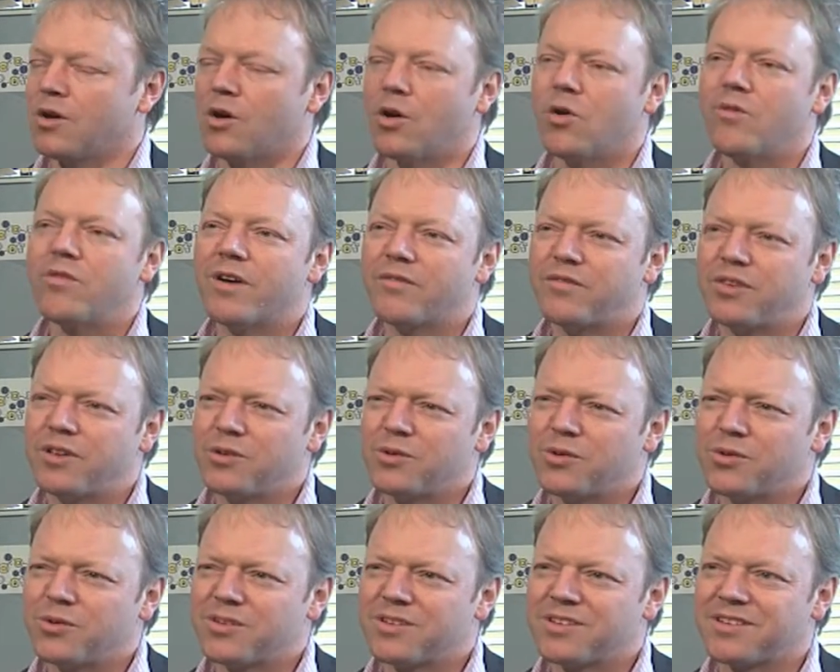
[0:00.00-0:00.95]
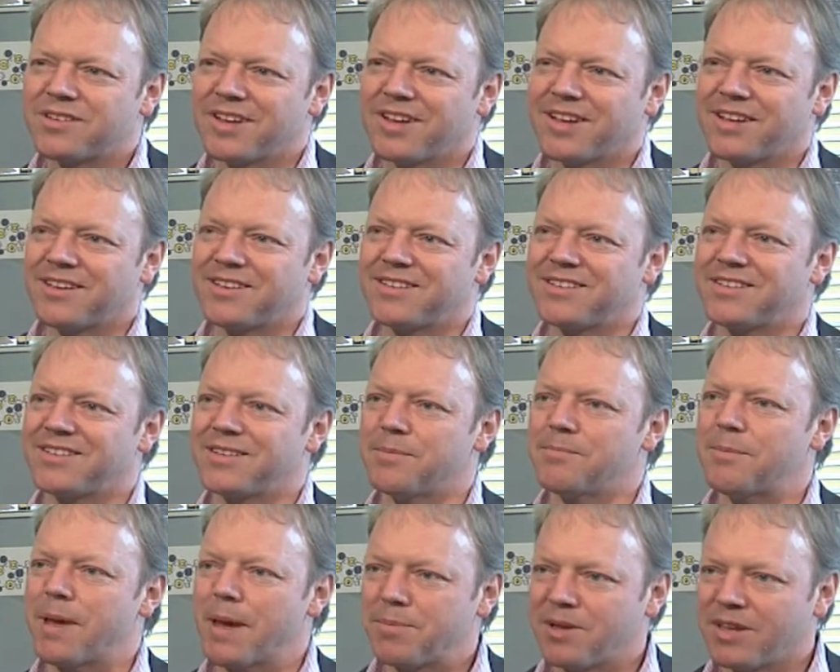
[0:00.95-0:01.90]
overviews and
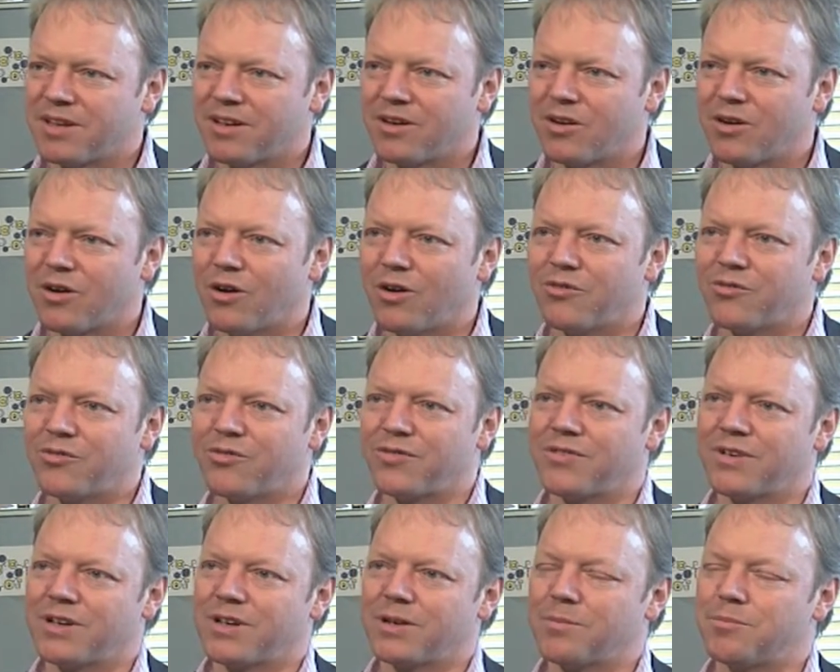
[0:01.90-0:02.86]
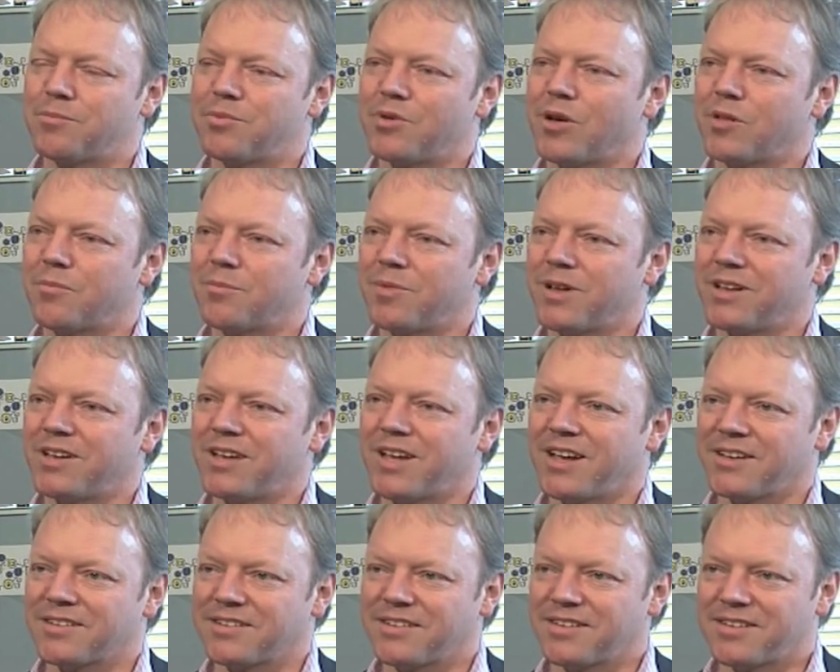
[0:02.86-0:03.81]
mapping of broadband
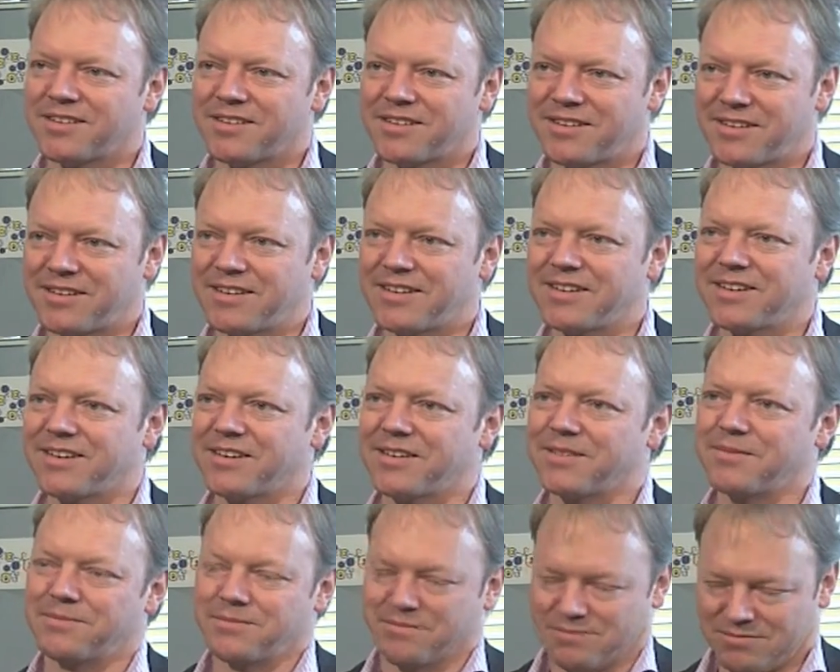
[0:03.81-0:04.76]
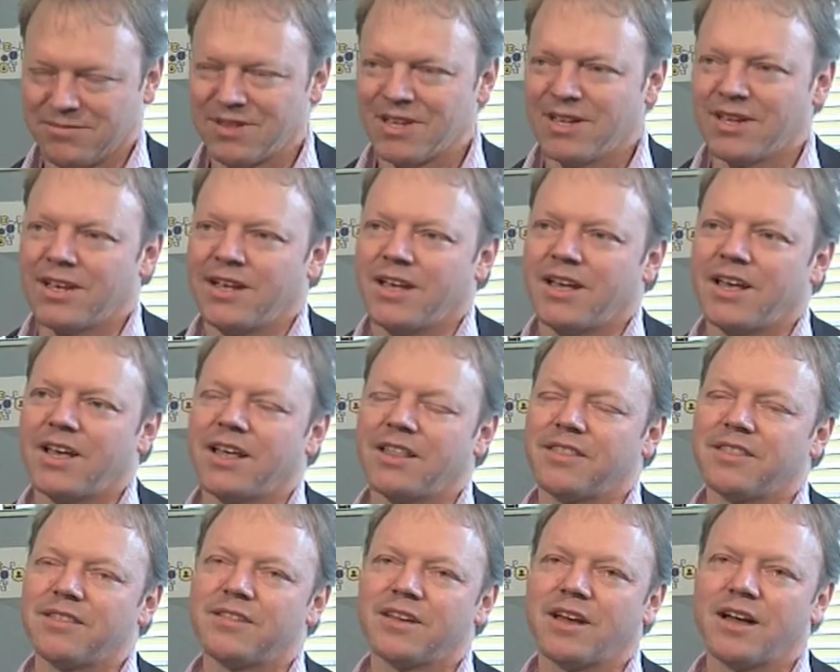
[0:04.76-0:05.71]
access.
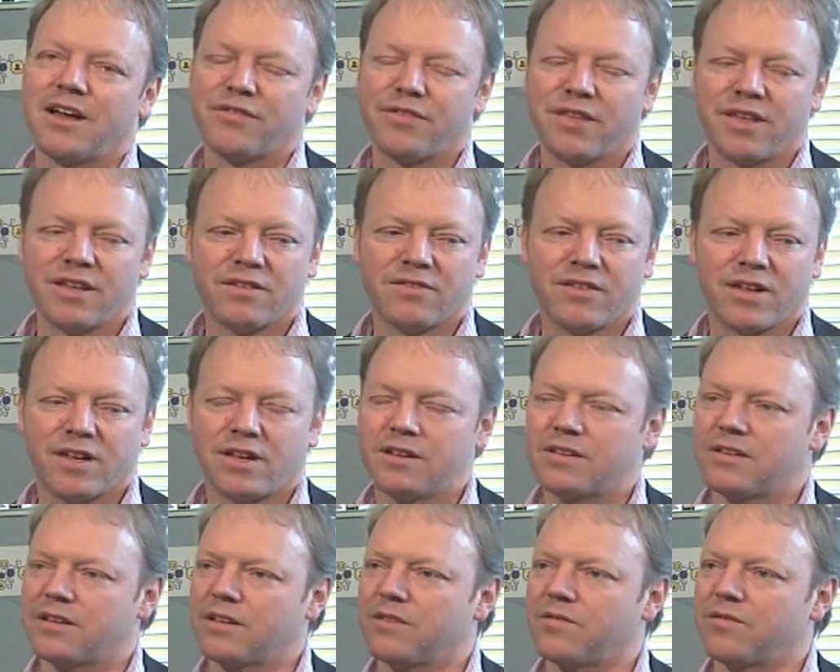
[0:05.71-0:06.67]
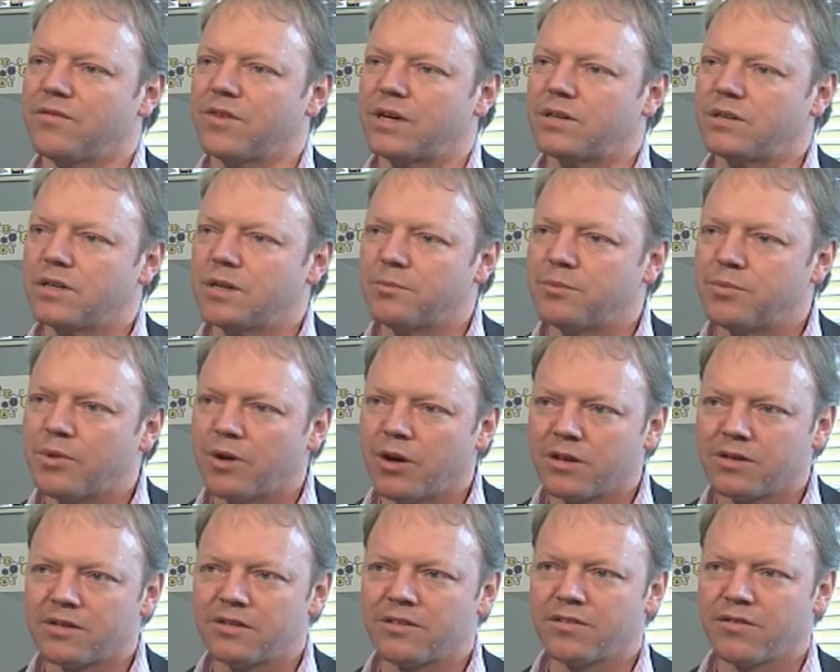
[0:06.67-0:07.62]
And I think that is a very
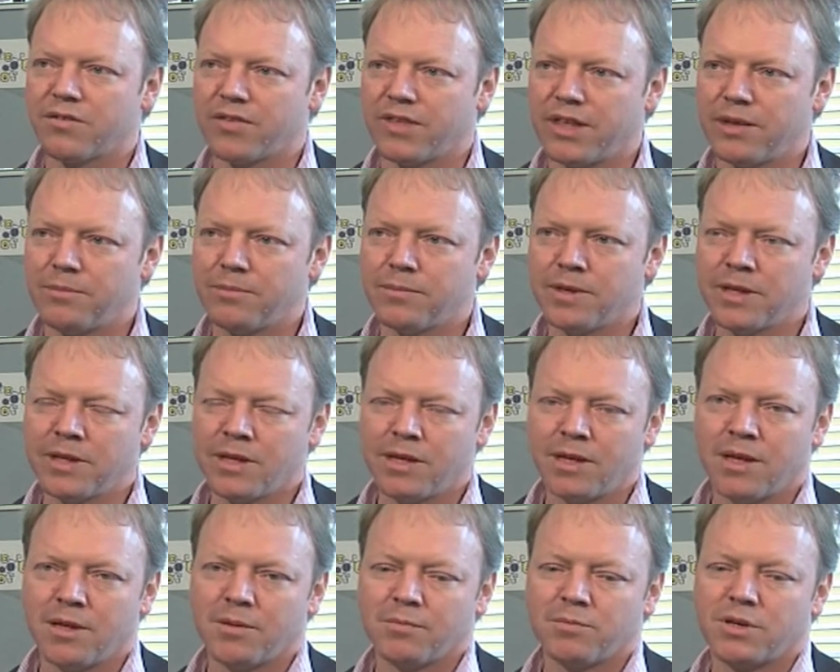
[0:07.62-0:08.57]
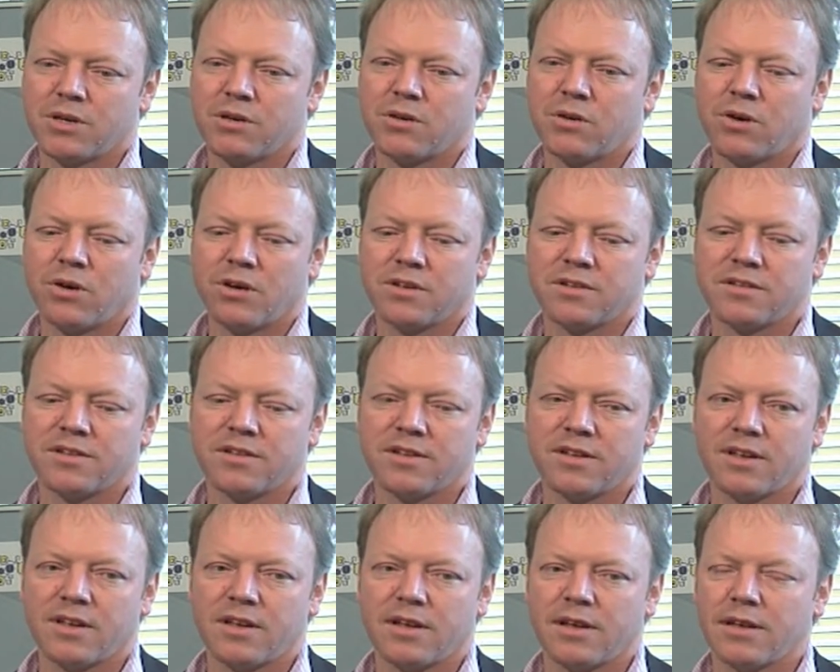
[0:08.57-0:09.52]
important theme, because
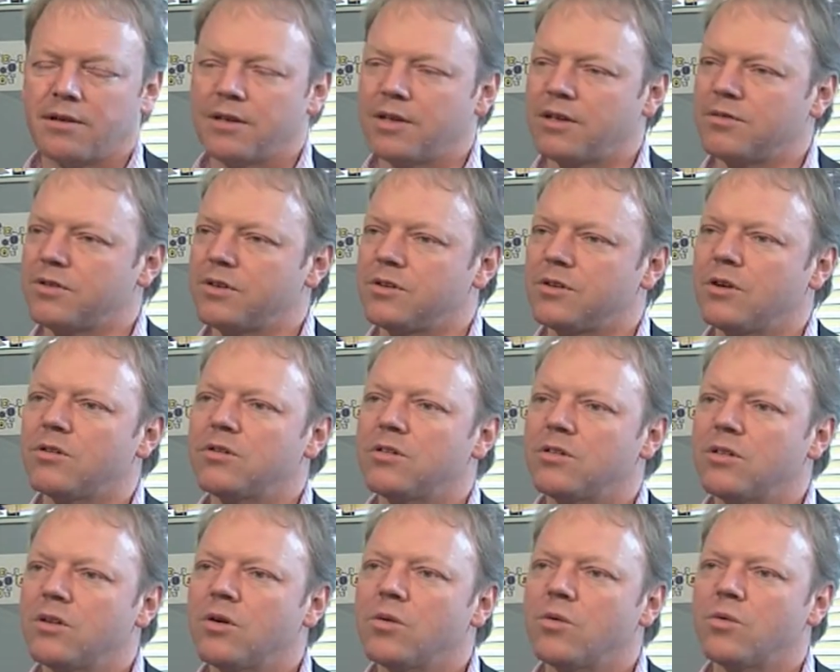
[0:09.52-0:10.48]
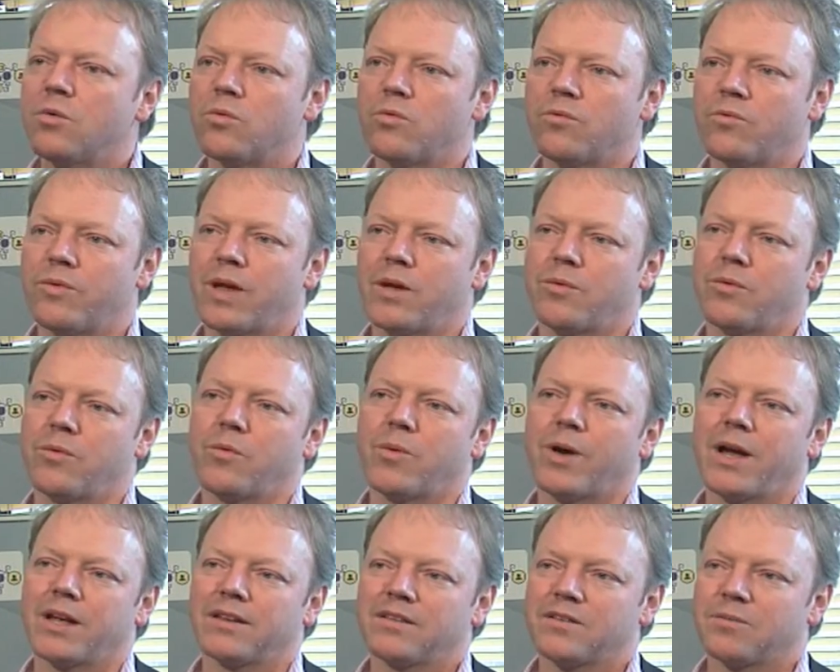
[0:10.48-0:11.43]
if you don't know where the
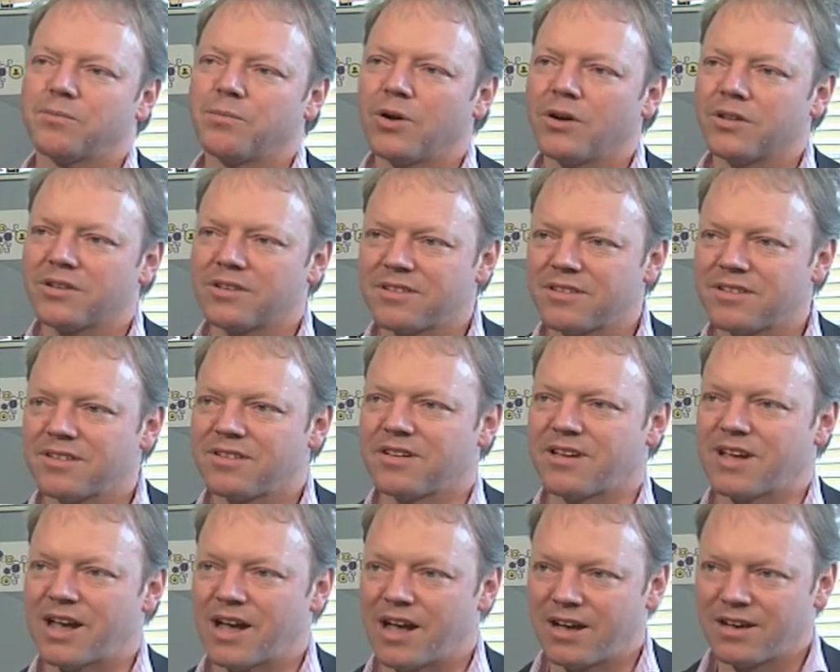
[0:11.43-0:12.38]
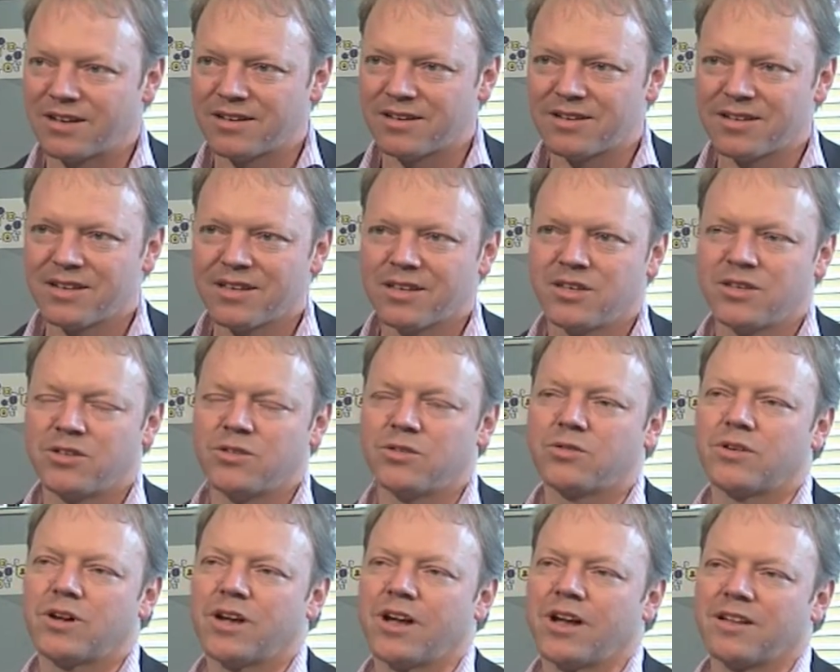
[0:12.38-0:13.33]
white spots are,
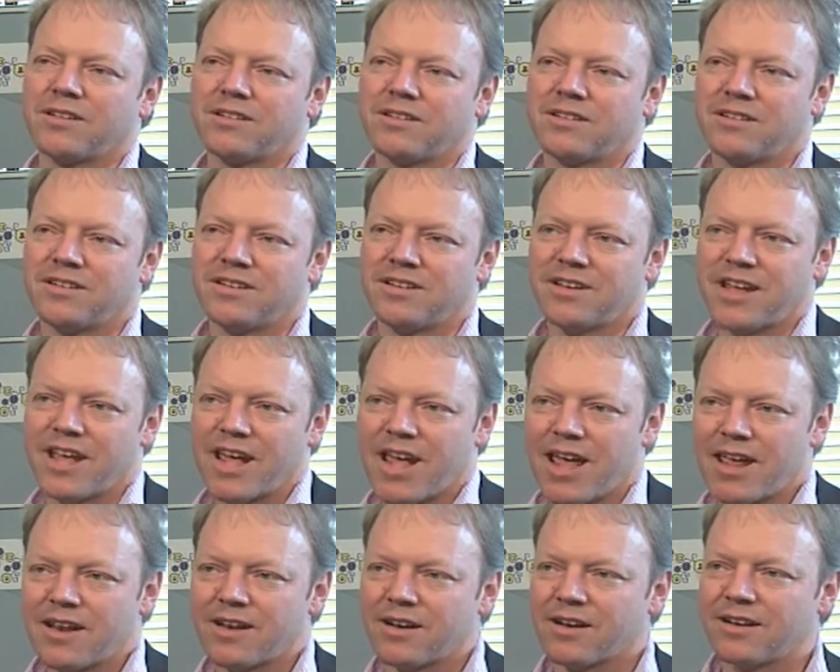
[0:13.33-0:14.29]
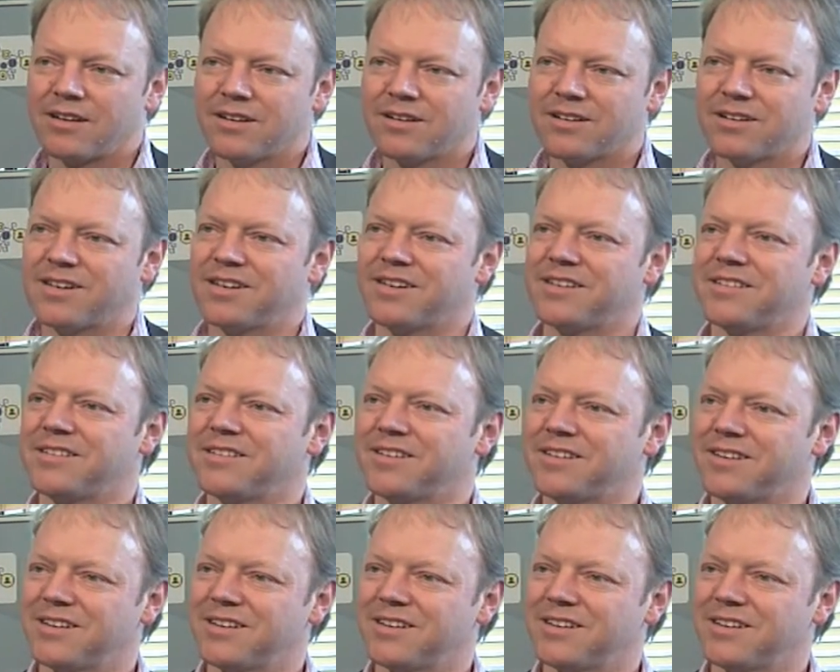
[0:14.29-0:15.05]
you can't handle and